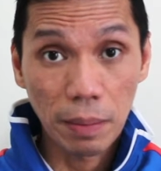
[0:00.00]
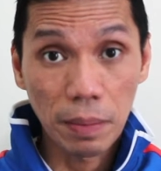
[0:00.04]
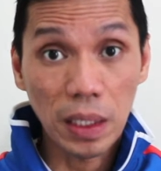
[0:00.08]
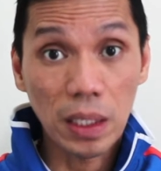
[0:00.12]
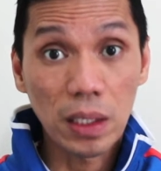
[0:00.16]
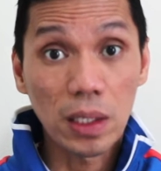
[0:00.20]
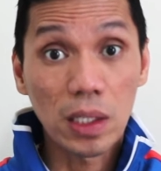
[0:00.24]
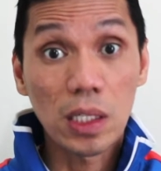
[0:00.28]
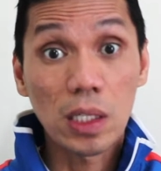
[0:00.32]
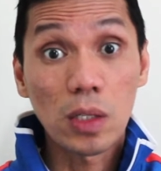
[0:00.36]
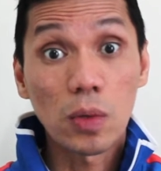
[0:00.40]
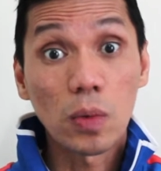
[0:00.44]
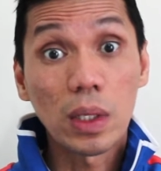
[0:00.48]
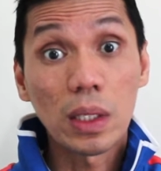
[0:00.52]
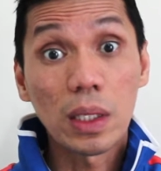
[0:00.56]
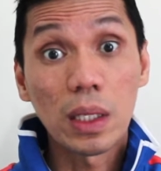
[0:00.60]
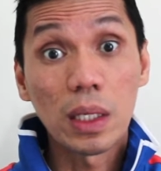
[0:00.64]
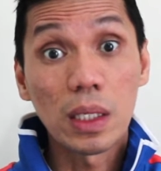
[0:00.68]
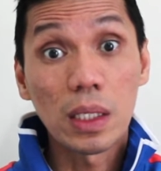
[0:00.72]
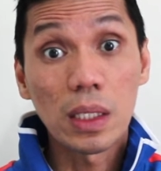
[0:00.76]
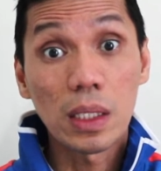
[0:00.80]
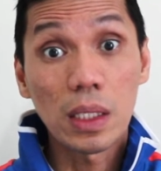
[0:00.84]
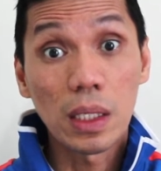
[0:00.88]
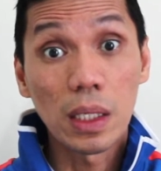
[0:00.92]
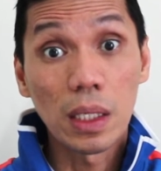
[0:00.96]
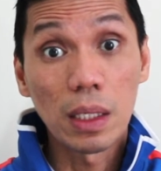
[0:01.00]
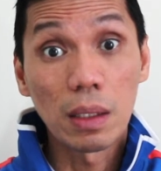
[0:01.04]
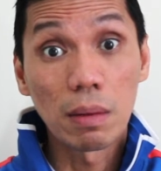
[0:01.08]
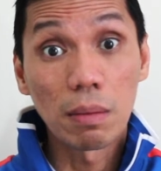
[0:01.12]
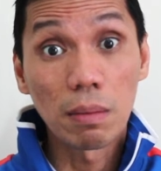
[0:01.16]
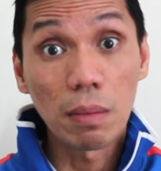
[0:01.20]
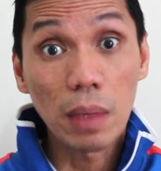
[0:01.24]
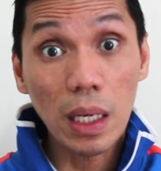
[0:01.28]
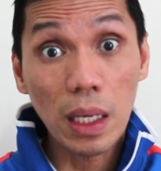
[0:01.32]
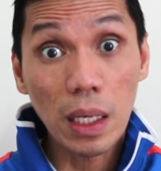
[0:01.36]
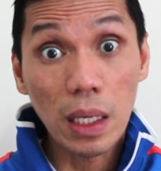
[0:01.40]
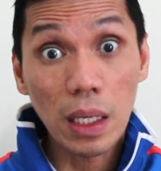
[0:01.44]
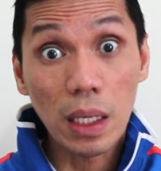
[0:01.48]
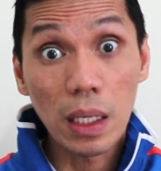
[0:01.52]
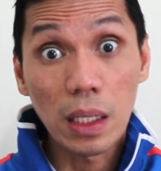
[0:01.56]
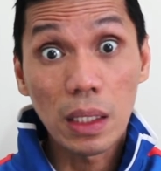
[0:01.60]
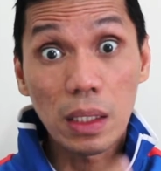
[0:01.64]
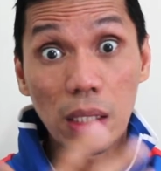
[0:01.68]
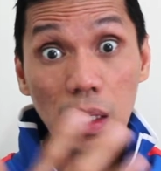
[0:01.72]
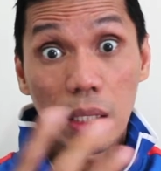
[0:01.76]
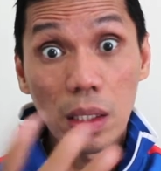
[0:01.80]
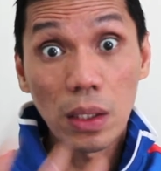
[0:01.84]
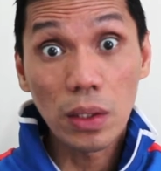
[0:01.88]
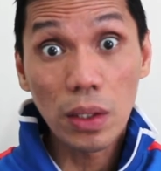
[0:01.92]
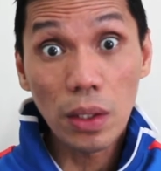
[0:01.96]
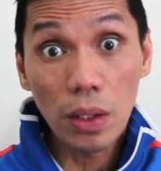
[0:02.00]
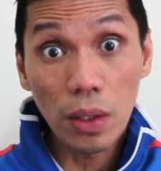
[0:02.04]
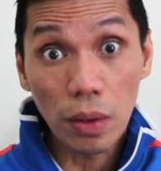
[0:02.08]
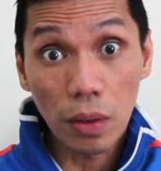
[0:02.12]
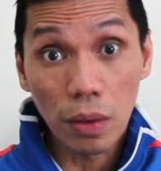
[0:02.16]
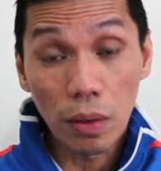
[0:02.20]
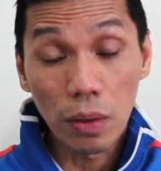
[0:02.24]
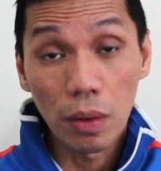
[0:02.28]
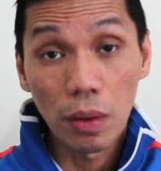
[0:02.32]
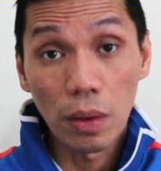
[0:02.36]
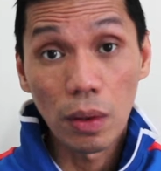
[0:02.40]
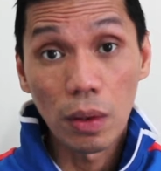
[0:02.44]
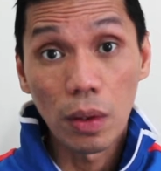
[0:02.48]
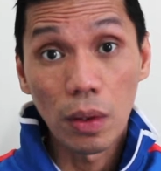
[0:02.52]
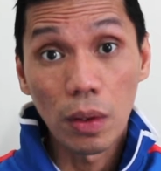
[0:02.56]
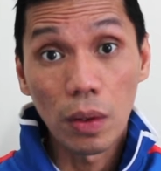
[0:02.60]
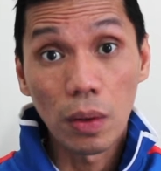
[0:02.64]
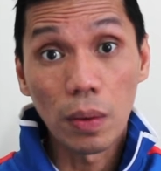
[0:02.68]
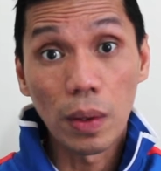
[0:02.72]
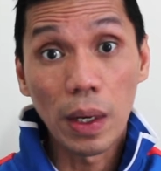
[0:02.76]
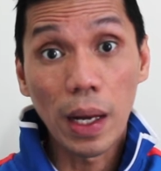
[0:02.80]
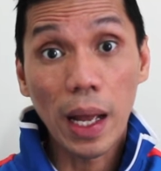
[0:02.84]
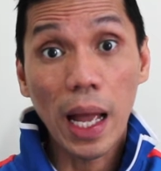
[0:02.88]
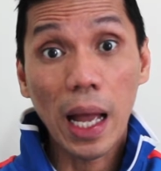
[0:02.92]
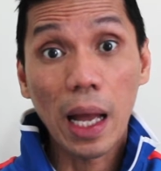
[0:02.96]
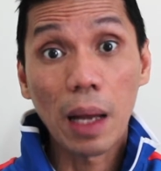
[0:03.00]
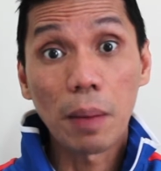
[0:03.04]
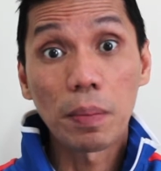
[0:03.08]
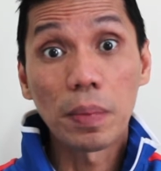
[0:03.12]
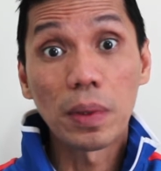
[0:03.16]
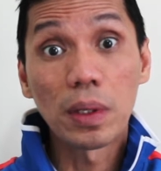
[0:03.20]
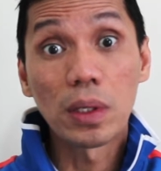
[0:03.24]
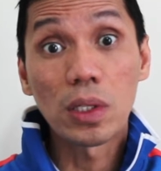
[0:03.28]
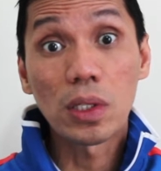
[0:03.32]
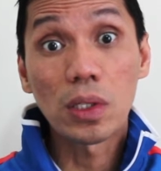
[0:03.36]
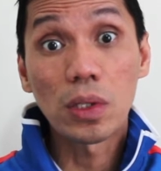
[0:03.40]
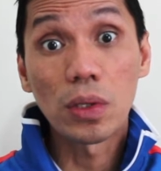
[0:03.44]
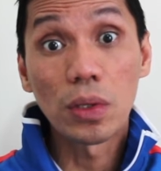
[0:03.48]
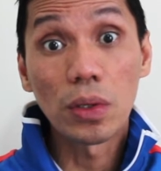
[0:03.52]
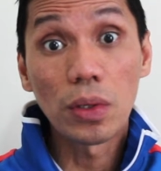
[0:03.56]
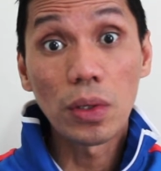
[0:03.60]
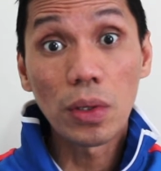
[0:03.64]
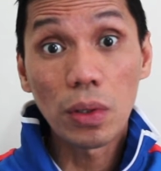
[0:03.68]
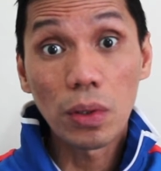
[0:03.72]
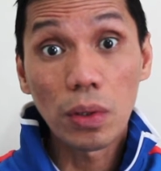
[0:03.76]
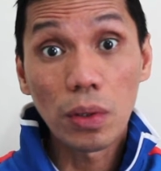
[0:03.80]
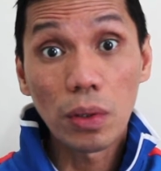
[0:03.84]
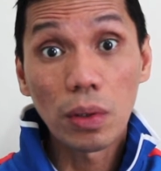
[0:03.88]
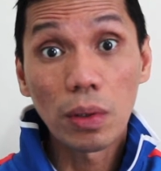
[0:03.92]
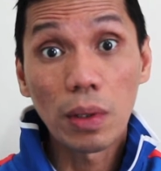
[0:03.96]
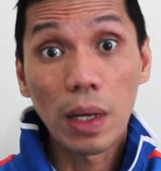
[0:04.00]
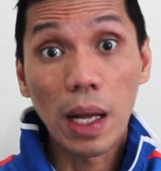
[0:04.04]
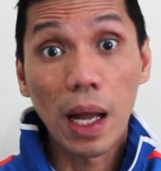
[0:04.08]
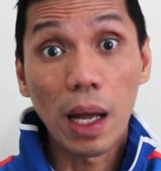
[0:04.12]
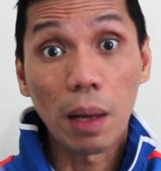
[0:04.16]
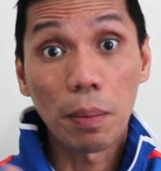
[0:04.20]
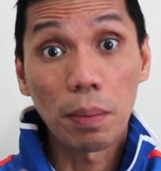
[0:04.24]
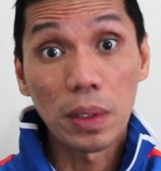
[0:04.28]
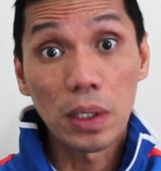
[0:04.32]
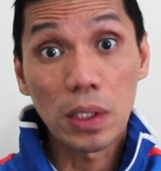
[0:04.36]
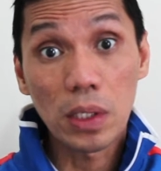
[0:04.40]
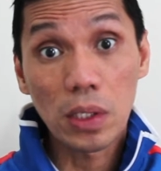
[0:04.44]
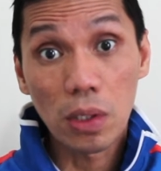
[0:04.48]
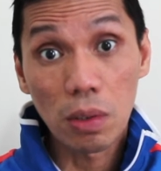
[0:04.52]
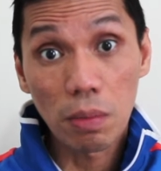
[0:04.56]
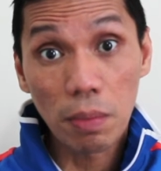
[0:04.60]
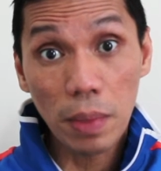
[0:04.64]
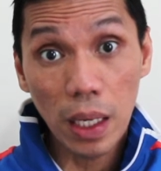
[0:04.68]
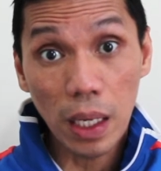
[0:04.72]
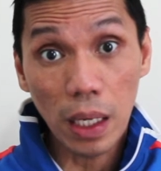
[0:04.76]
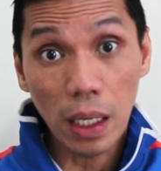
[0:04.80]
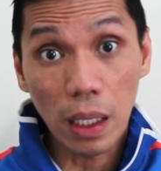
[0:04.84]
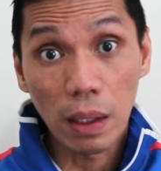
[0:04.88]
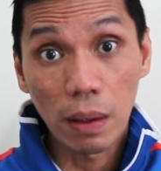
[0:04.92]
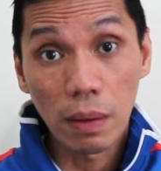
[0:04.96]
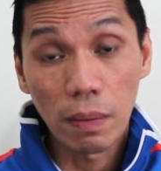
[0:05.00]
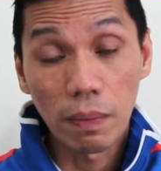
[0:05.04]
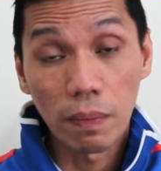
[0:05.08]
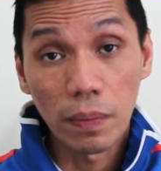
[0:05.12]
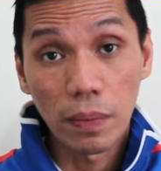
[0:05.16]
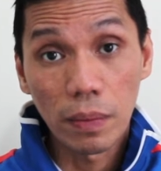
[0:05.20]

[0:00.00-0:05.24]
Because what is in me is in you. What happens to you happens to me.